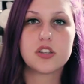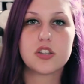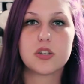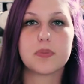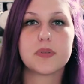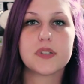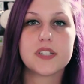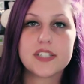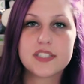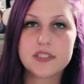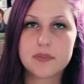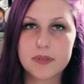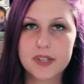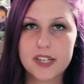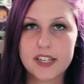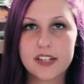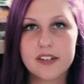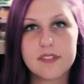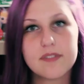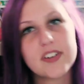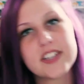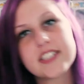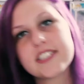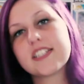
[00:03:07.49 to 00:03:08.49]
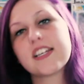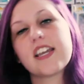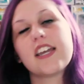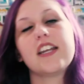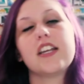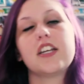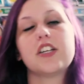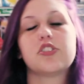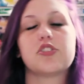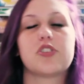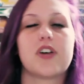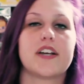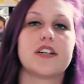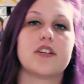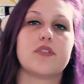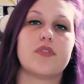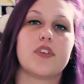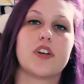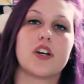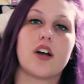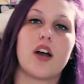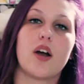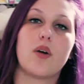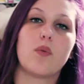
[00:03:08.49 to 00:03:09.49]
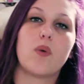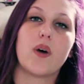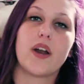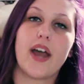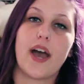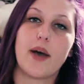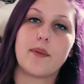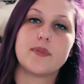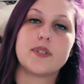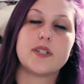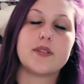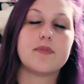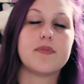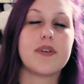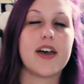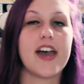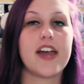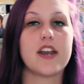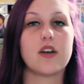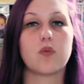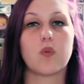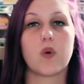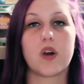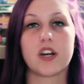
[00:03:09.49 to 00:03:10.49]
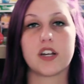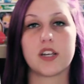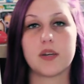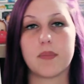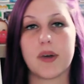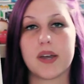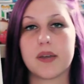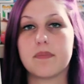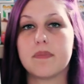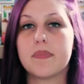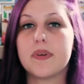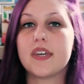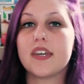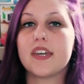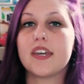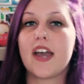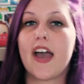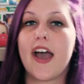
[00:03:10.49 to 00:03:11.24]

The police begin investigating trying to figure out what happened to Ben, where he might be,